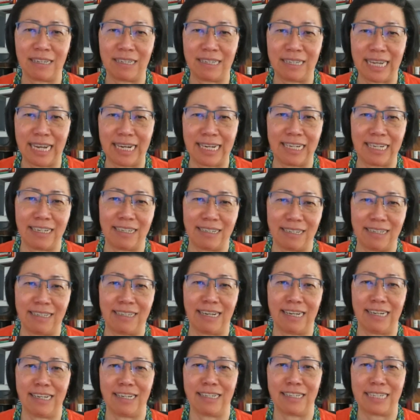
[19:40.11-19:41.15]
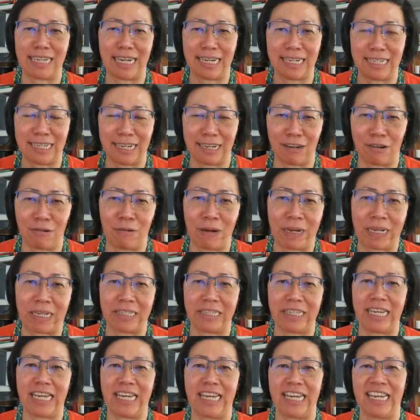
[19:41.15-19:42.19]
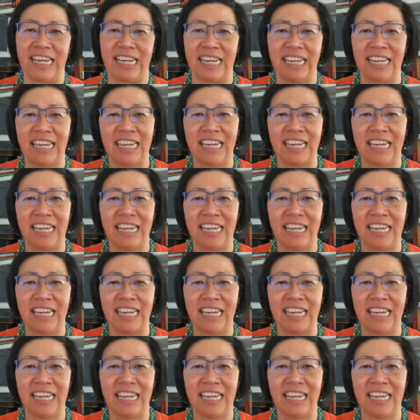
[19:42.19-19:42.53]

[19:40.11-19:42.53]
get it done quickly.